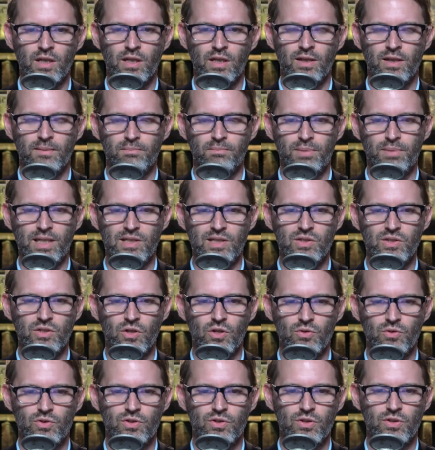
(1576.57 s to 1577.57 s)
Pins notes
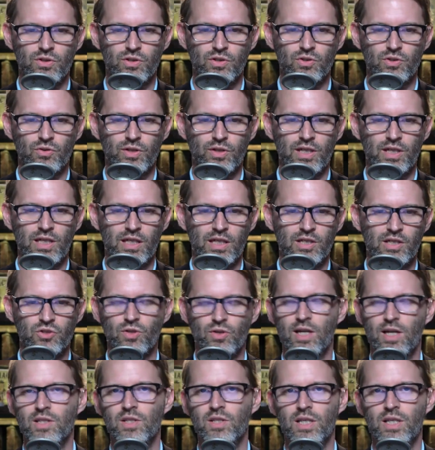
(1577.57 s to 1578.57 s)
to the screen. It can
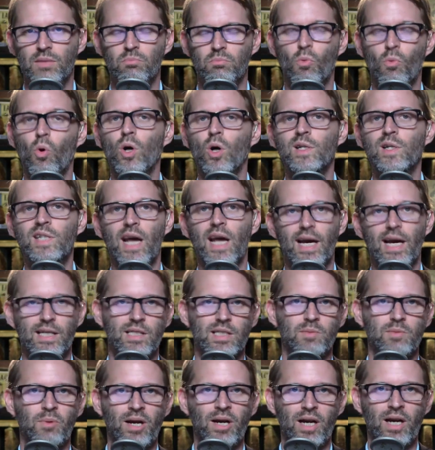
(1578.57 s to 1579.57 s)
translate more text
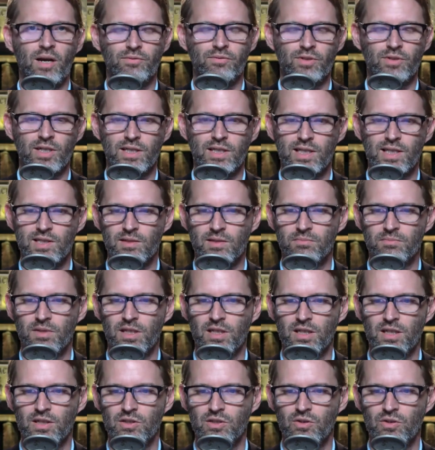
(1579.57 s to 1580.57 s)
by hovering. That's something it could
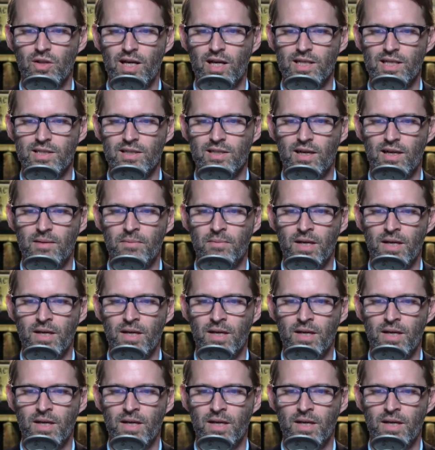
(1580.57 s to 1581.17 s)
do last time.